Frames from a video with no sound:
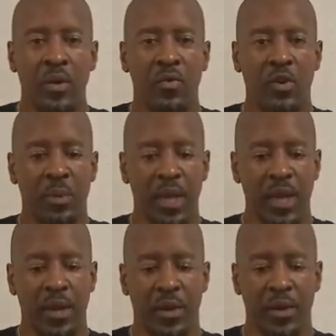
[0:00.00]
From
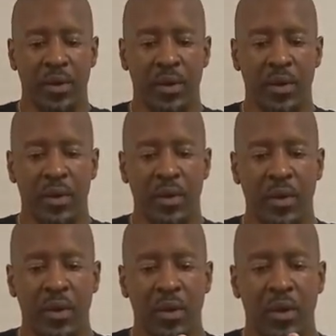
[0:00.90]
here,
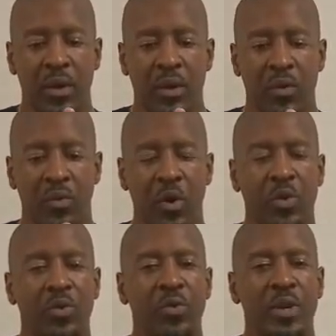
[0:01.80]

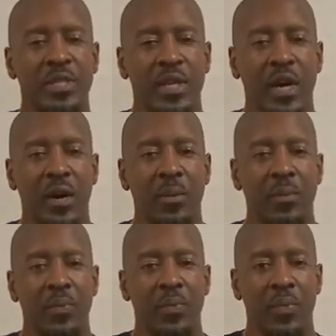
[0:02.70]
roll the wrist
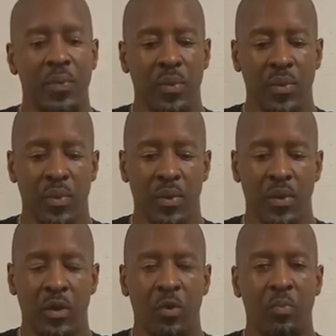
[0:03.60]
up,
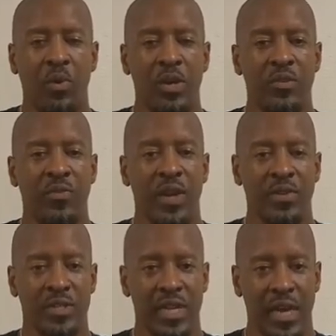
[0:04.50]
point the
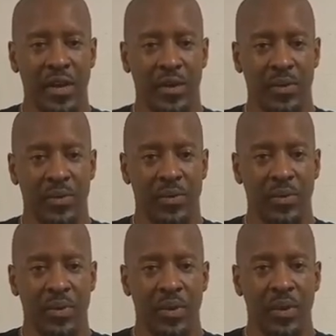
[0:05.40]
fingers down,
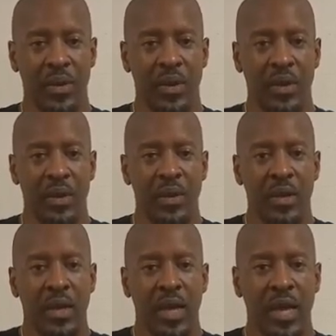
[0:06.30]

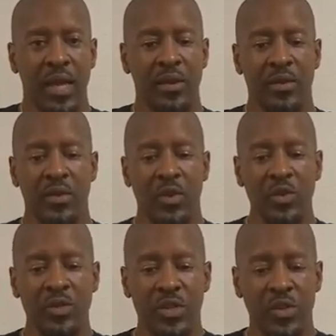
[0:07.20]
and
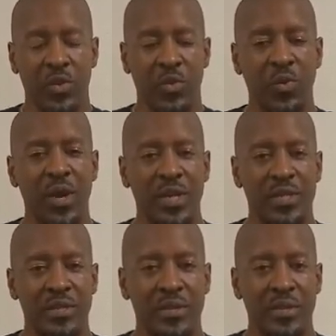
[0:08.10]
using your
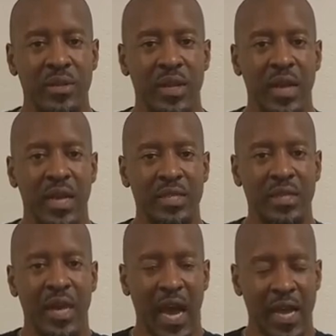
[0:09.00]
wrist as
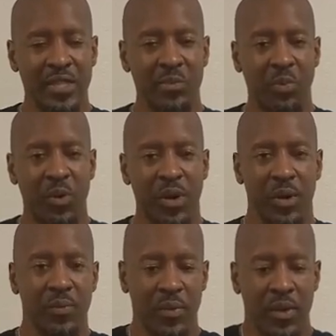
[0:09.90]
the action point,
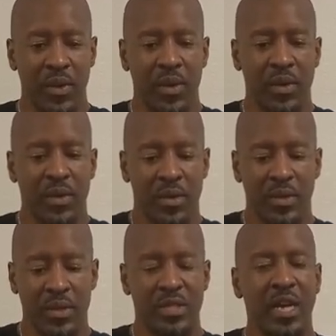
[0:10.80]

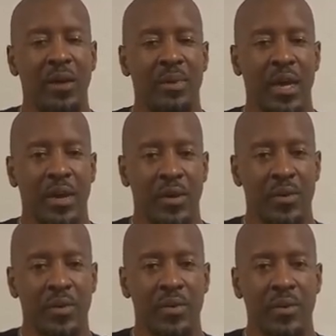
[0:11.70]
chop down.